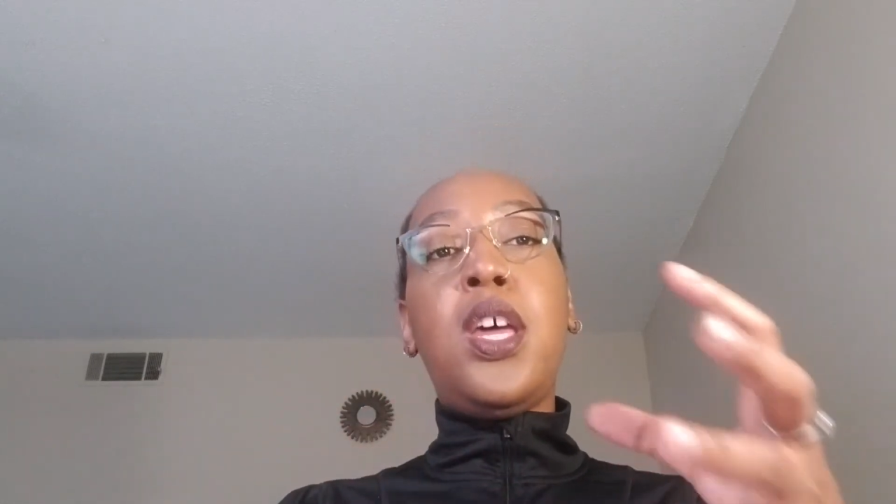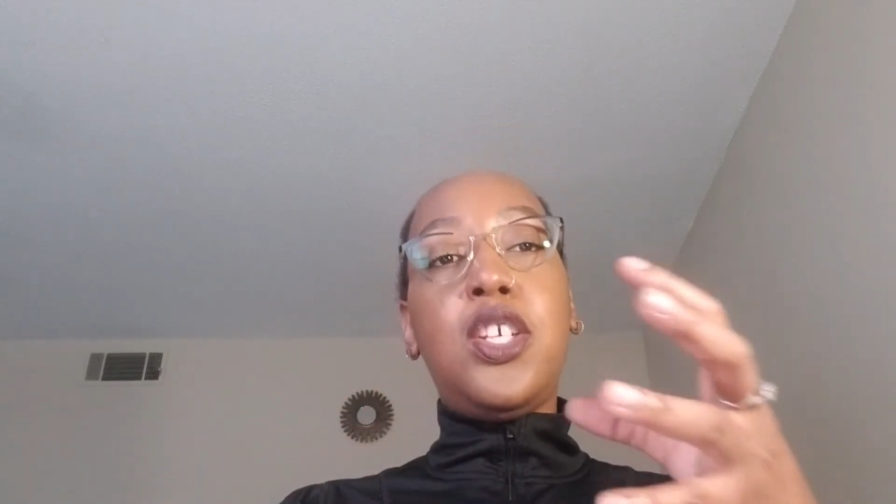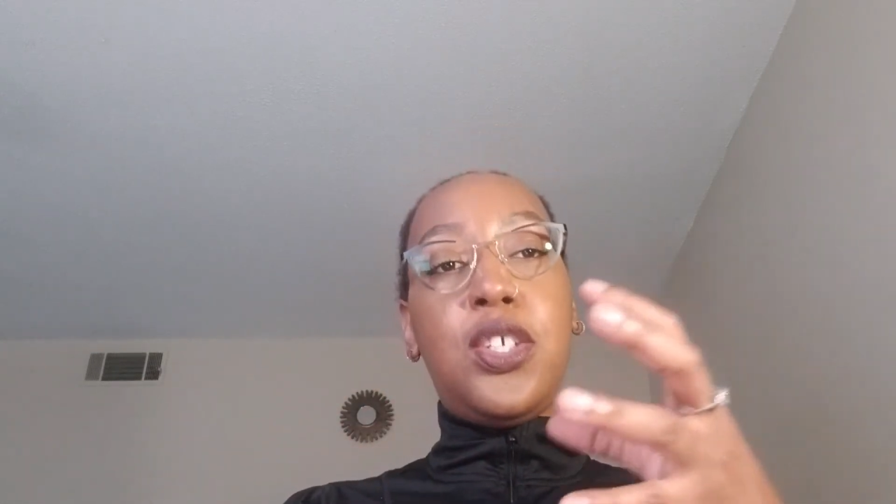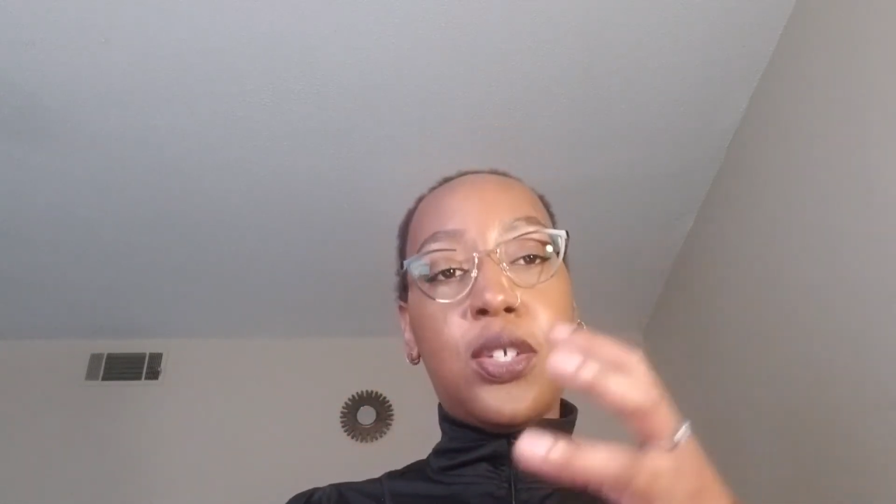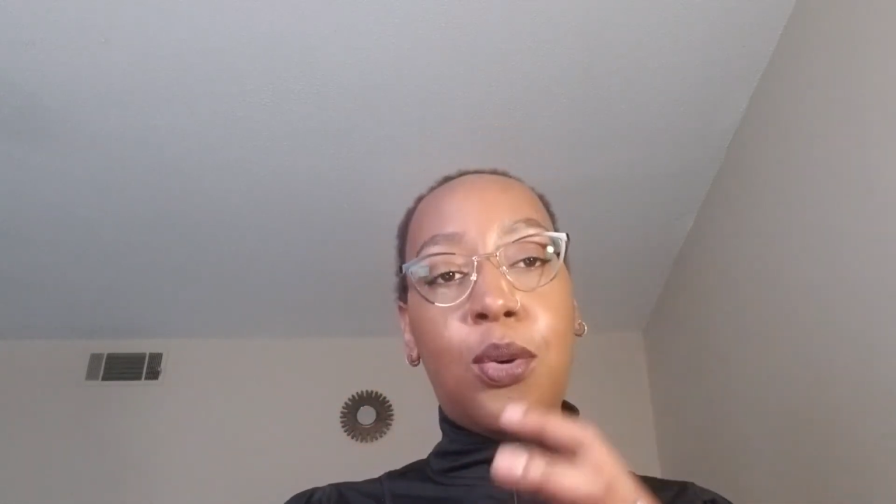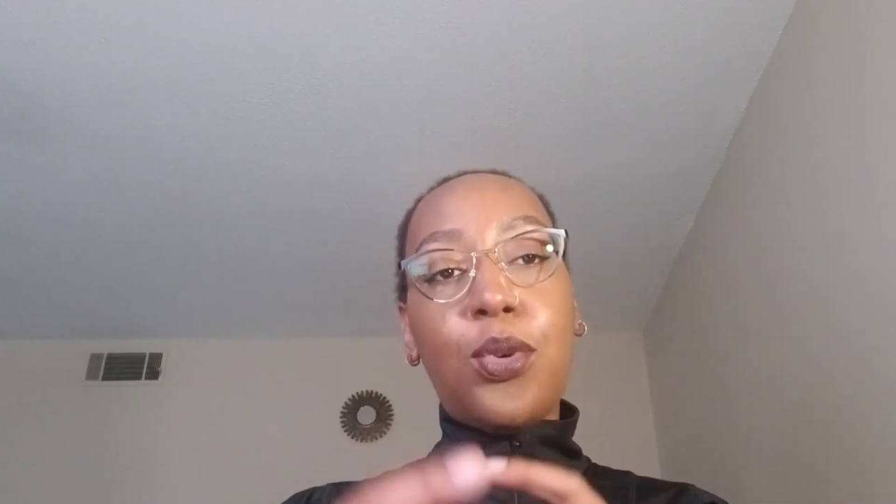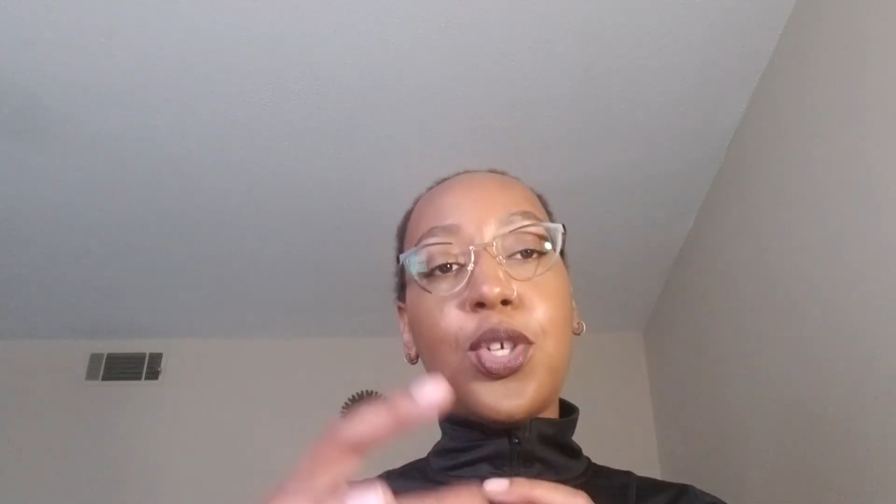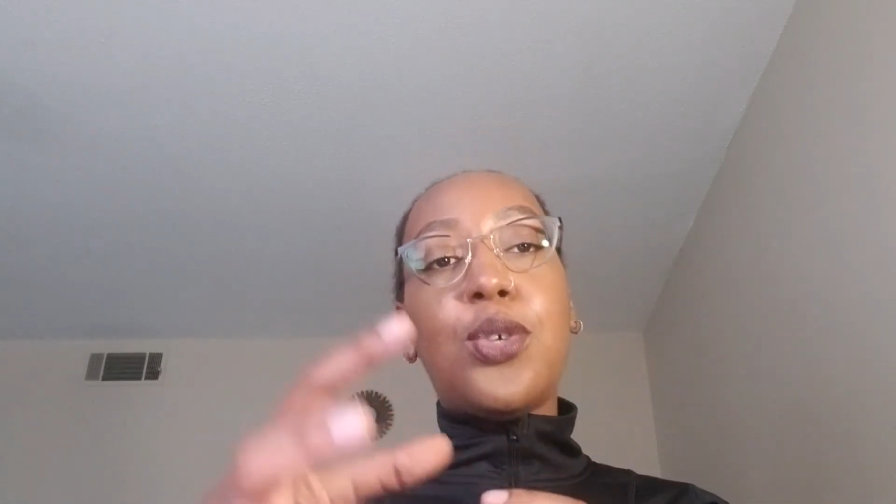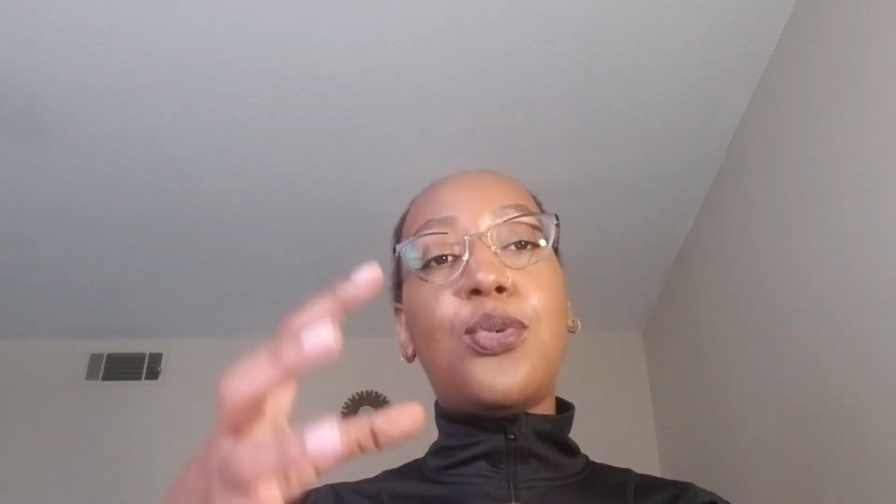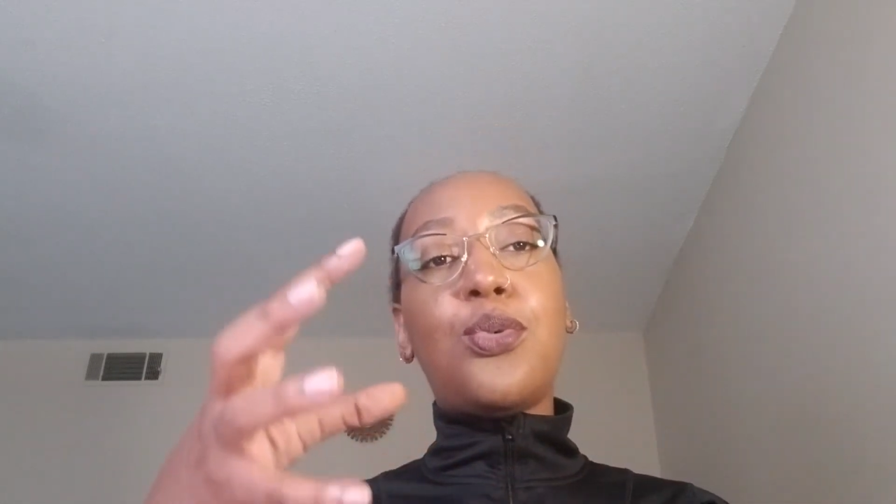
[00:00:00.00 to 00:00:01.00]
show
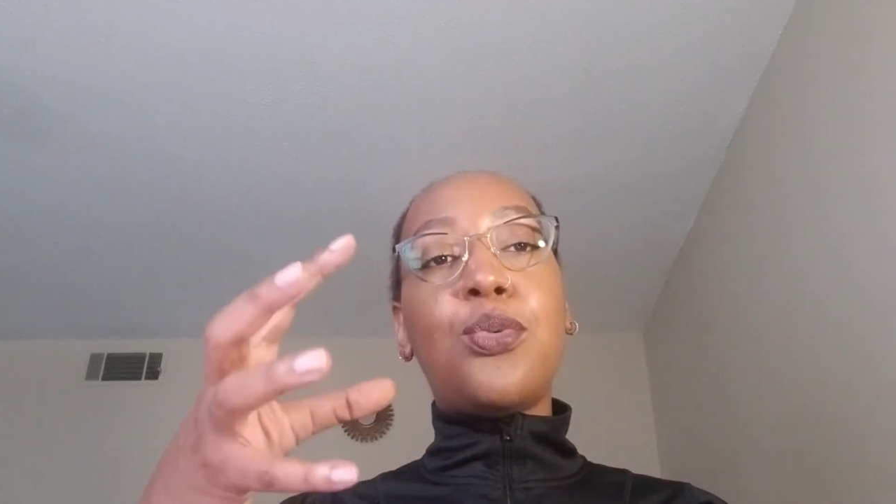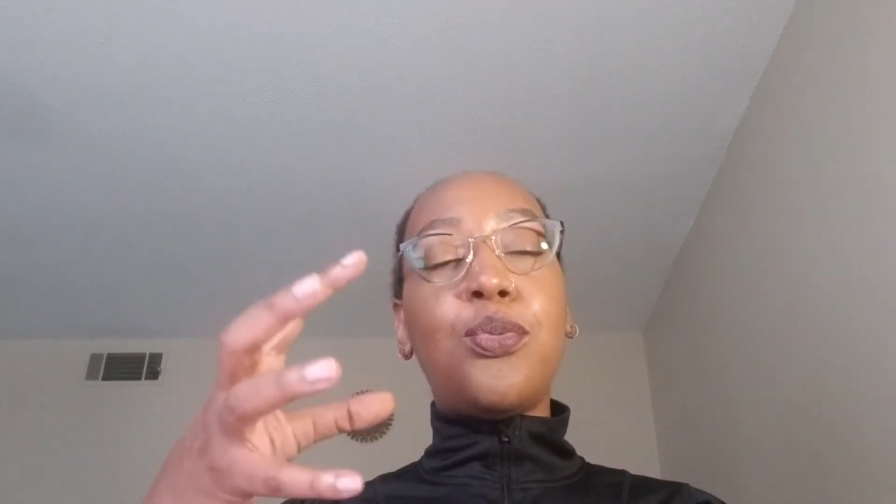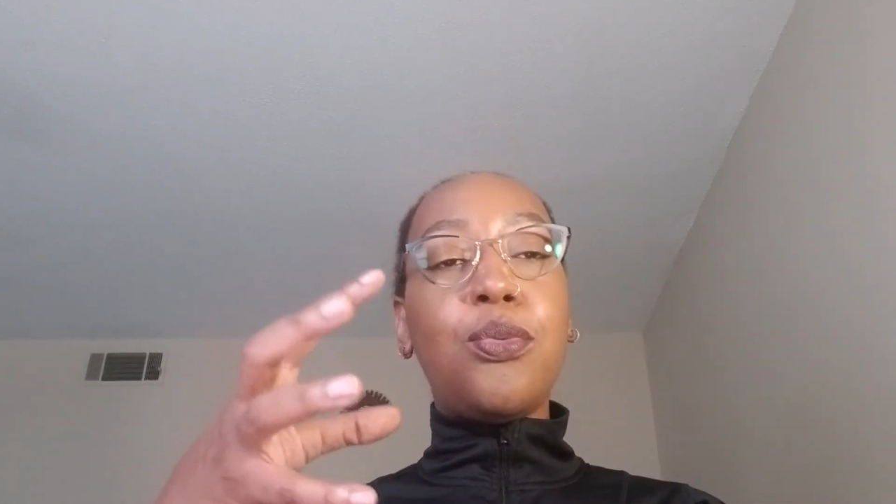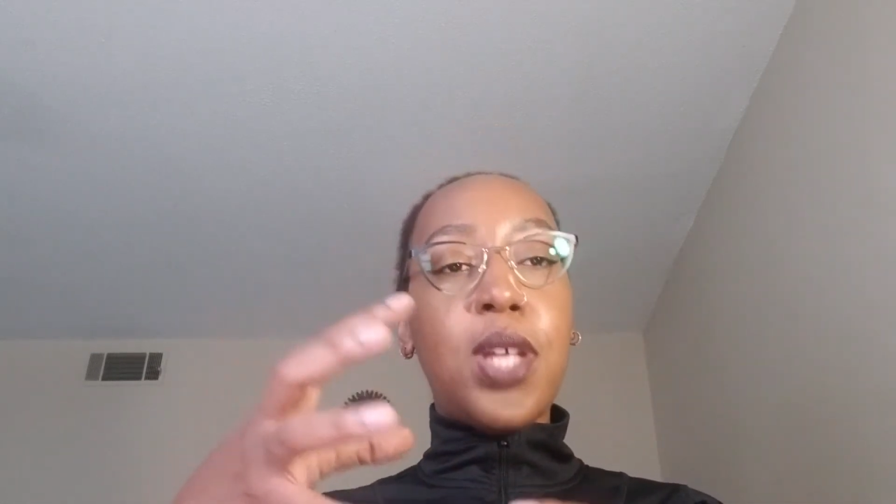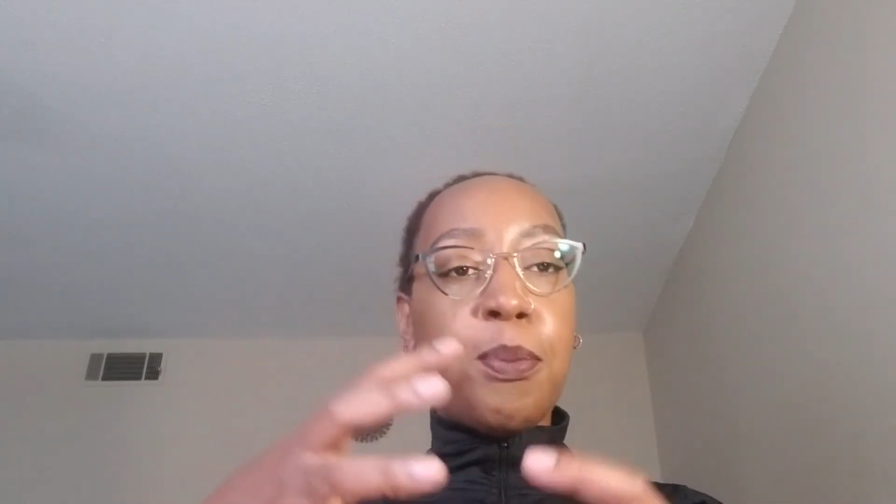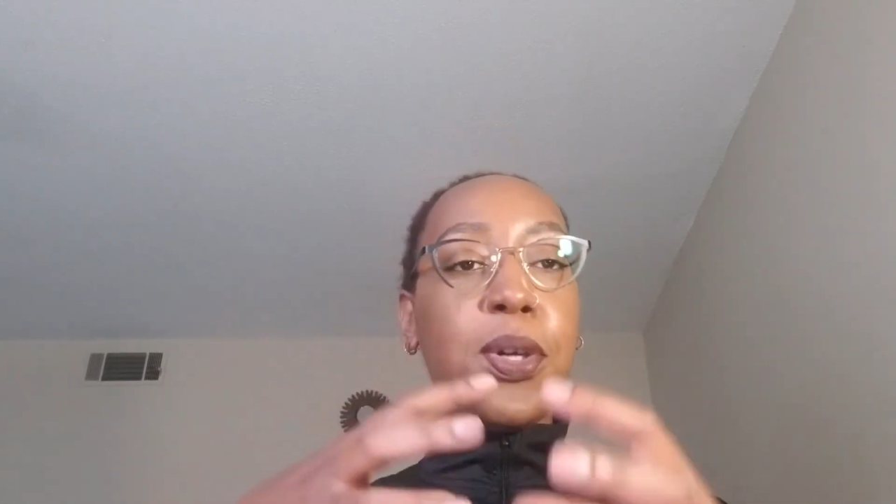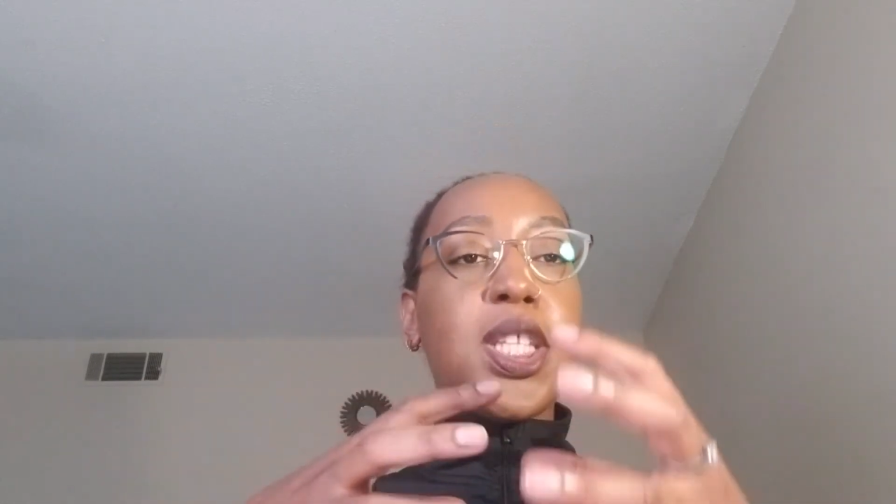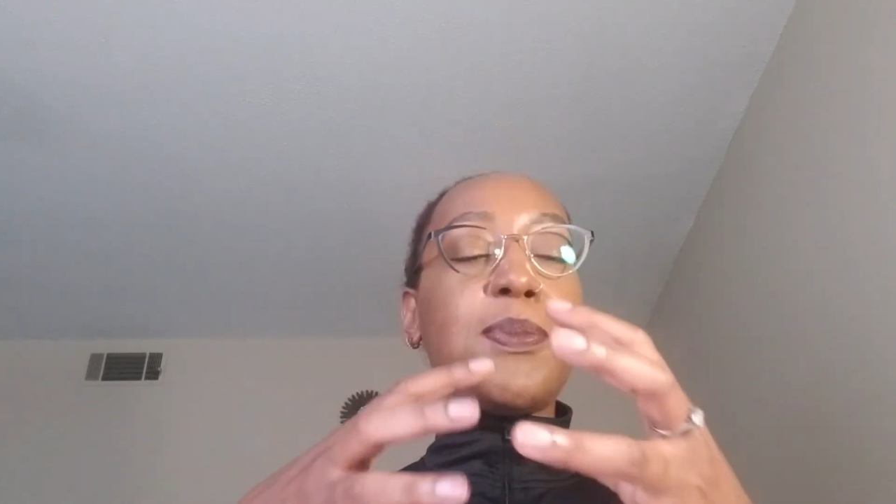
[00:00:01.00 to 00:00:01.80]
you and put